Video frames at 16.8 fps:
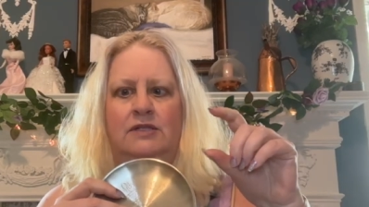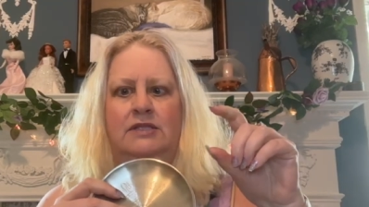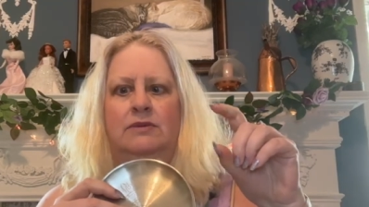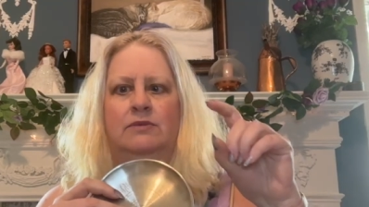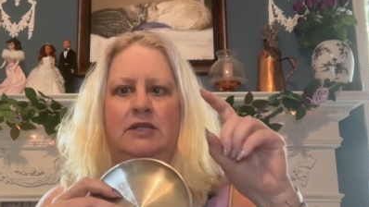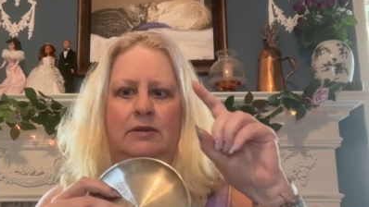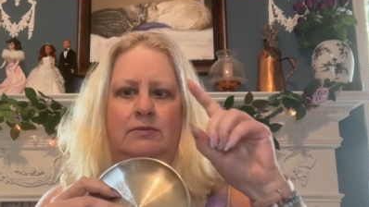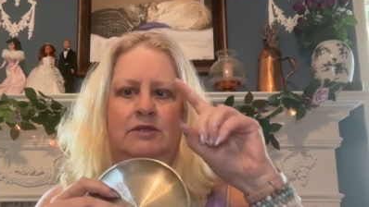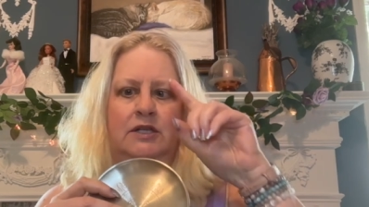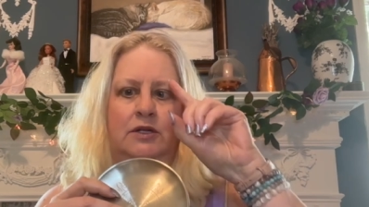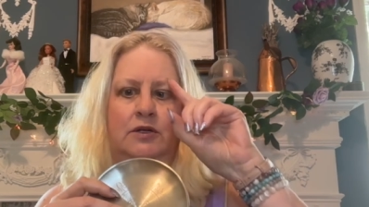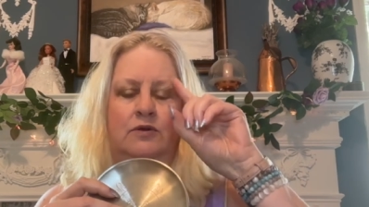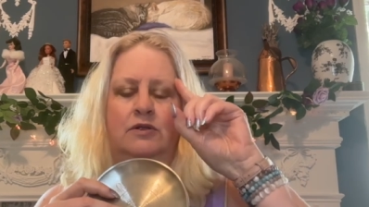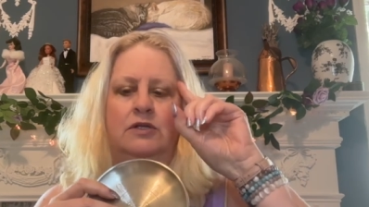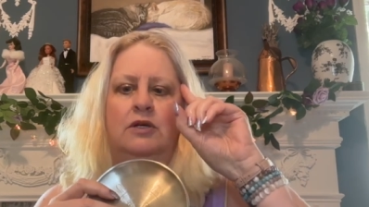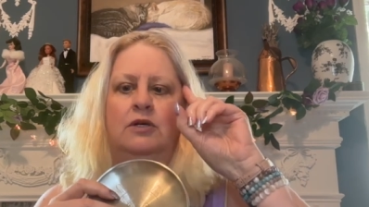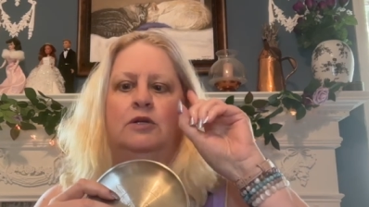Sometimes I
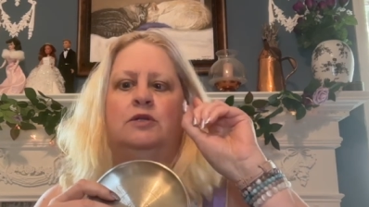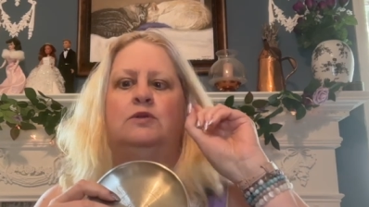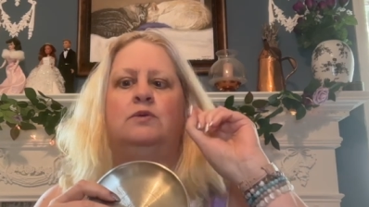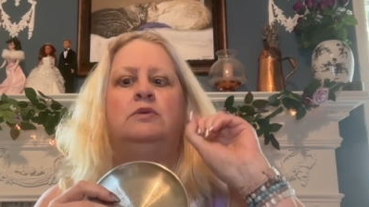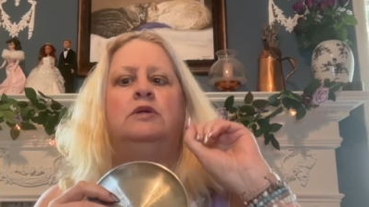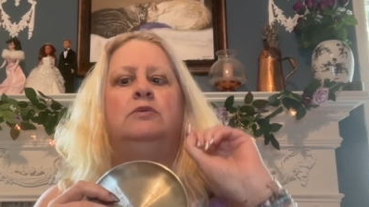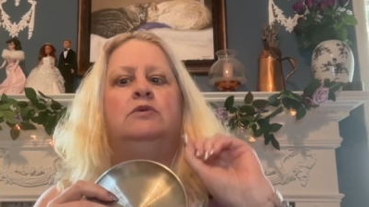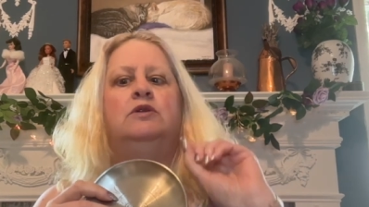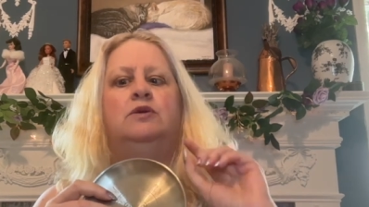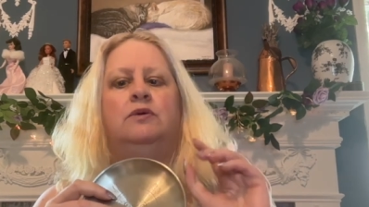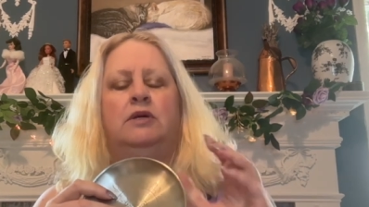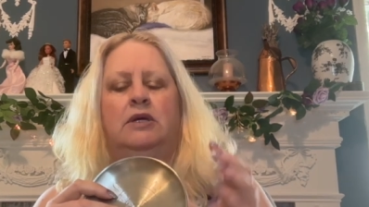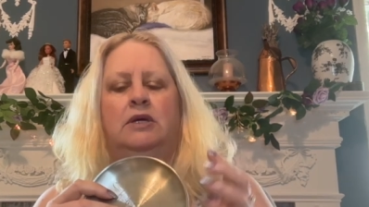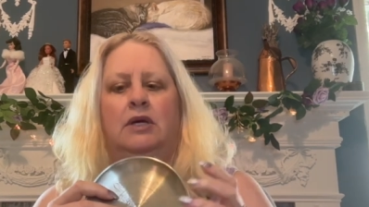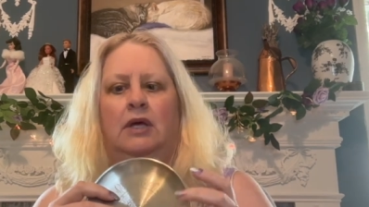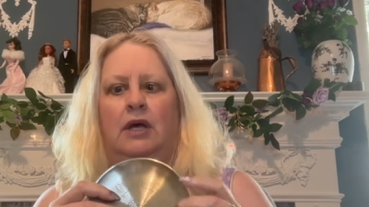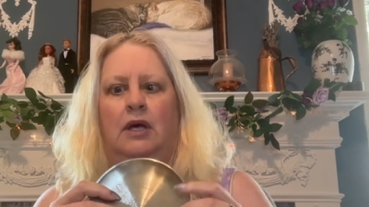use those when I'm
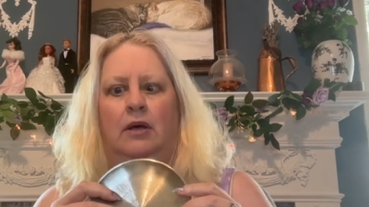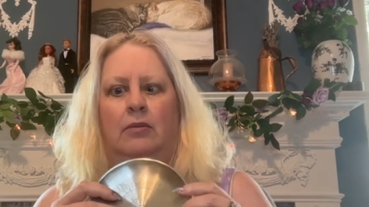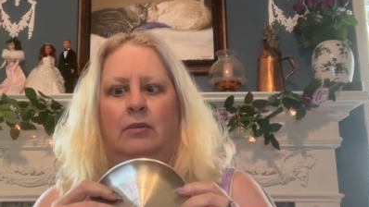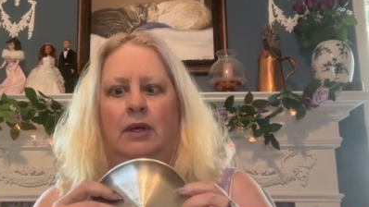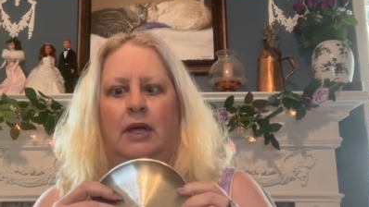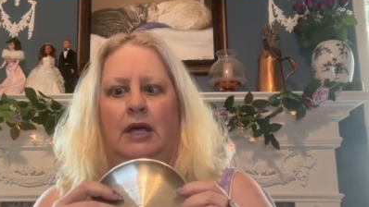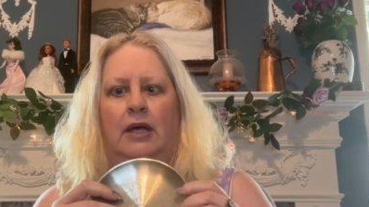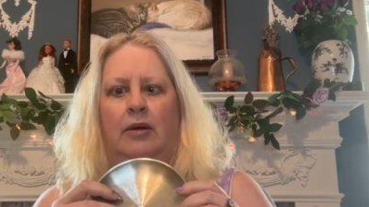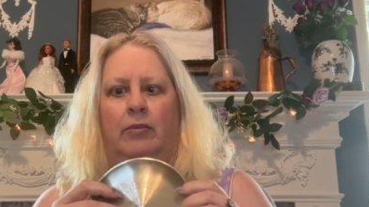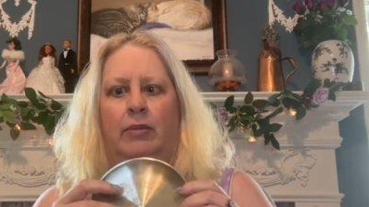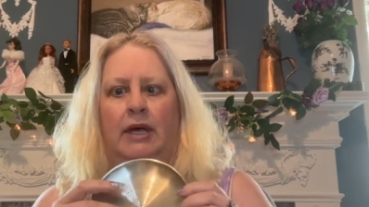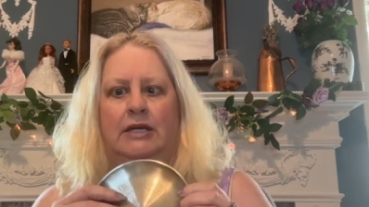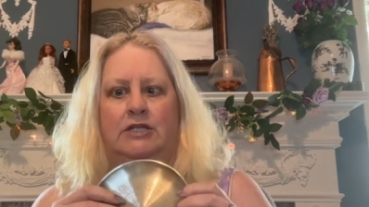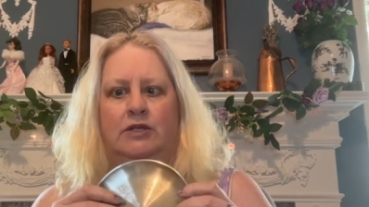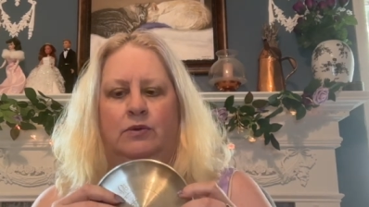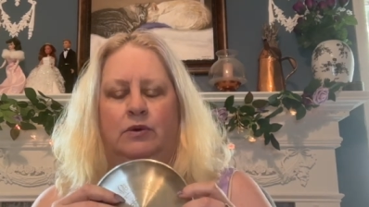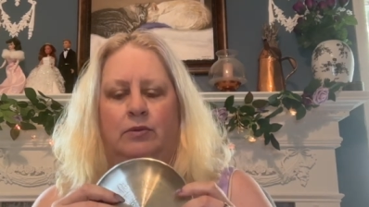doing
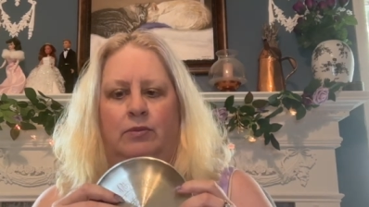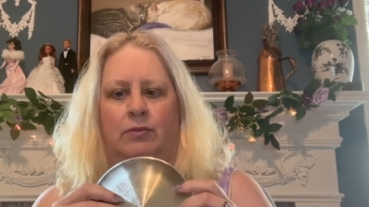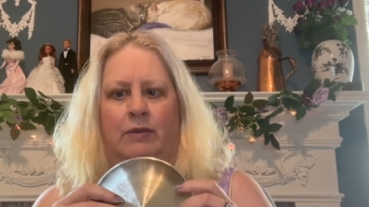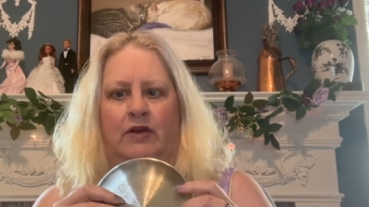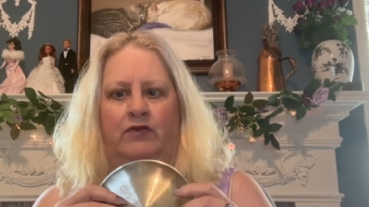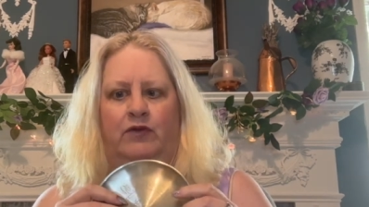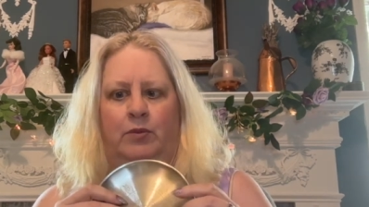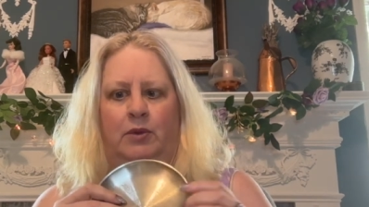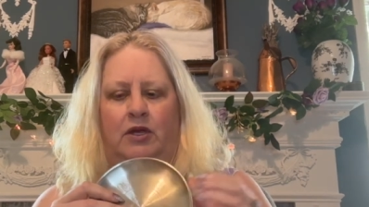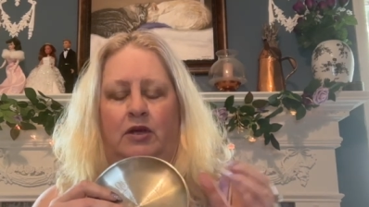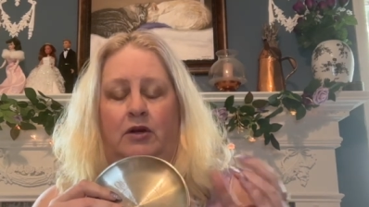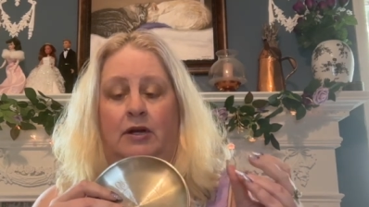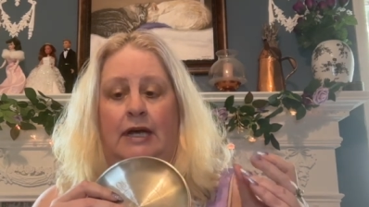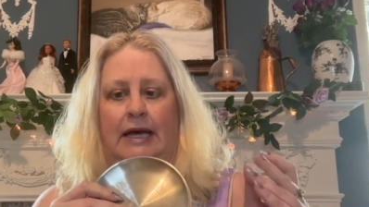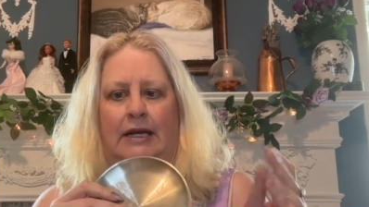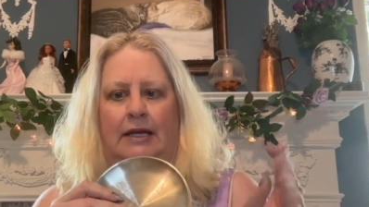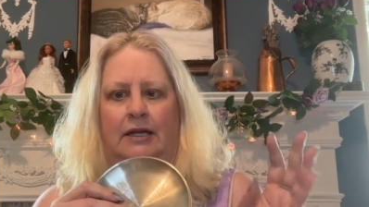magic with my familiar
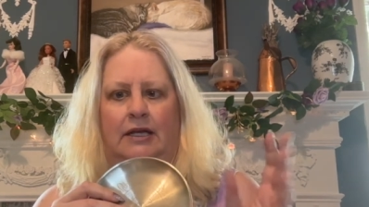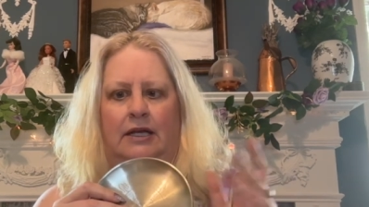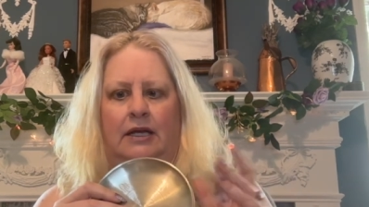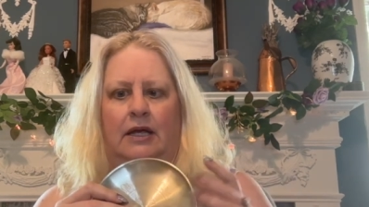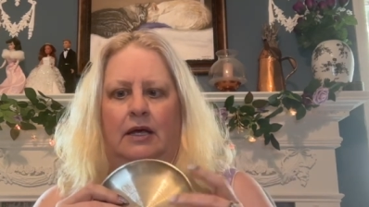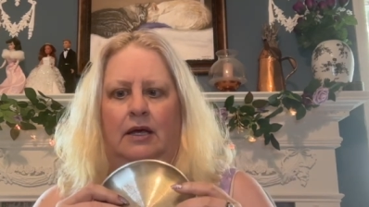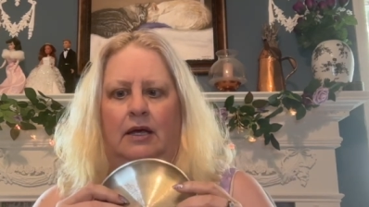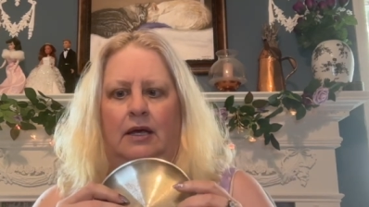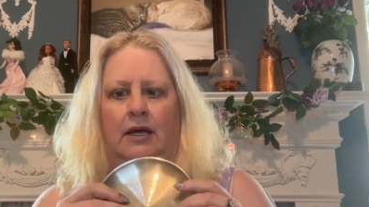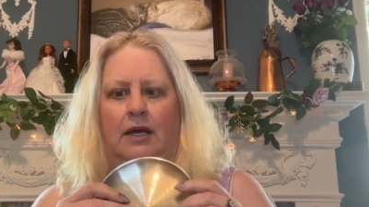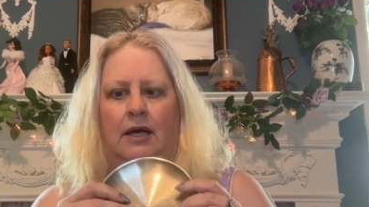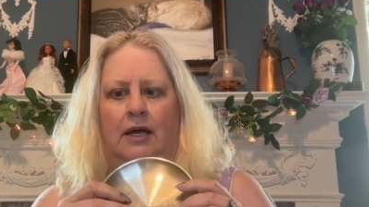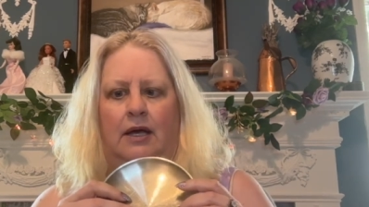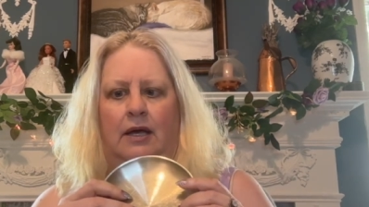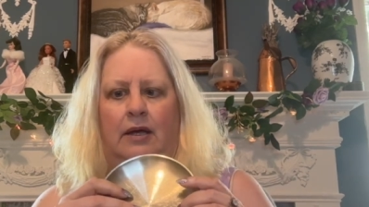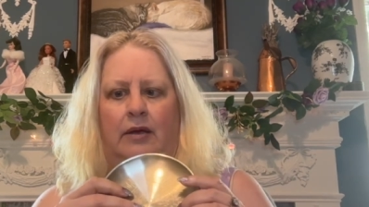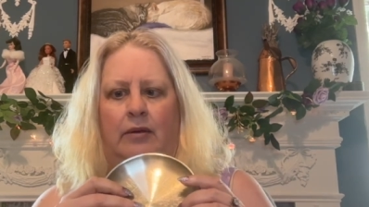Natalie,
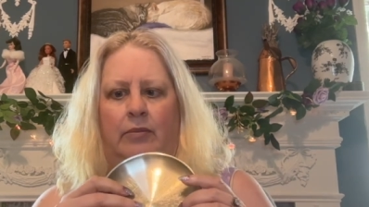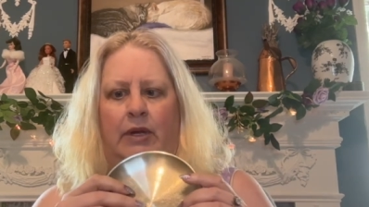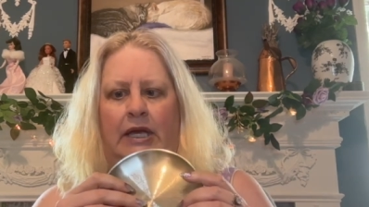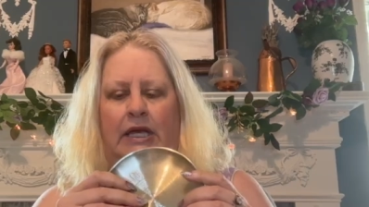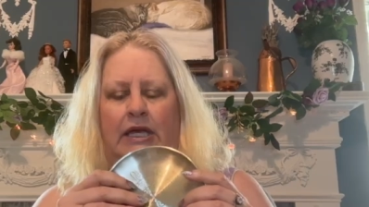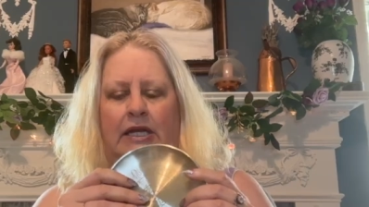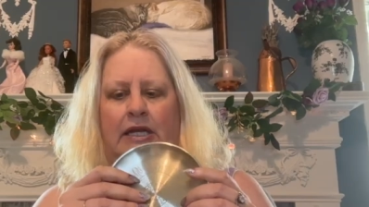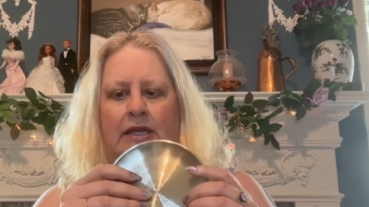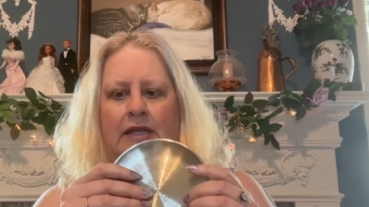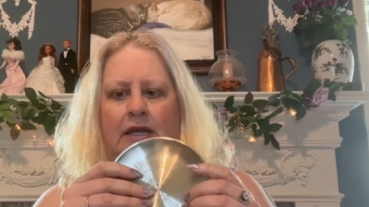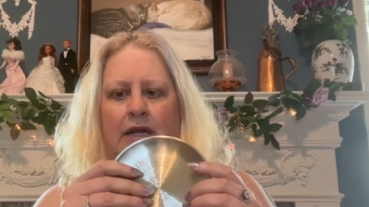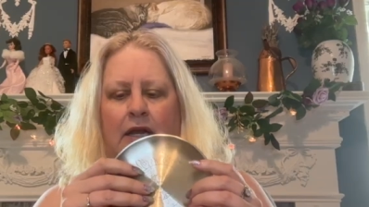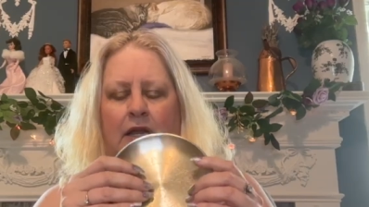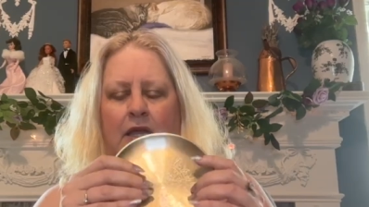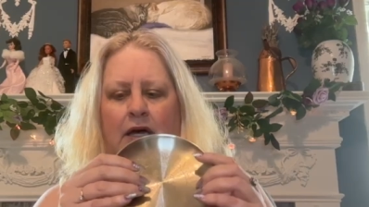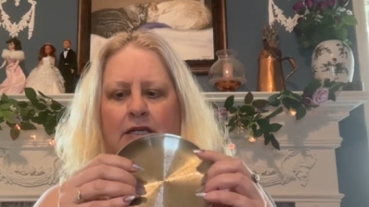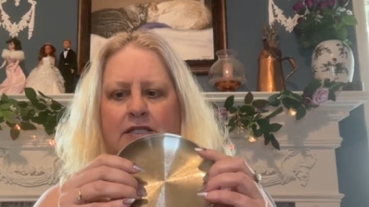my kitty that I
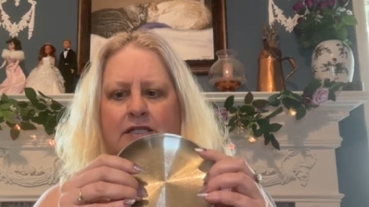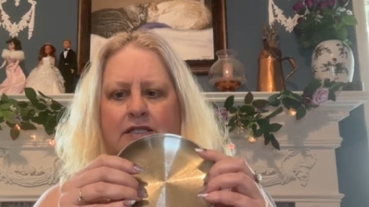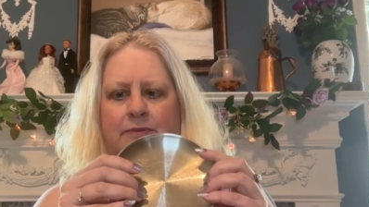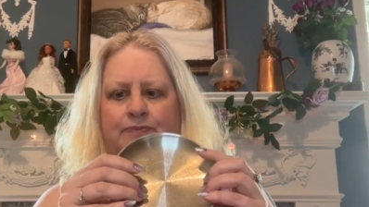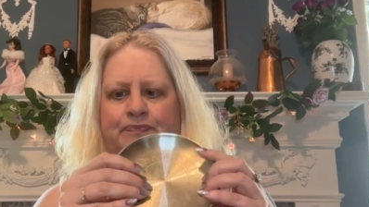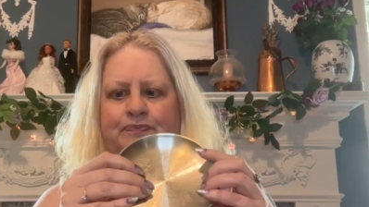lost.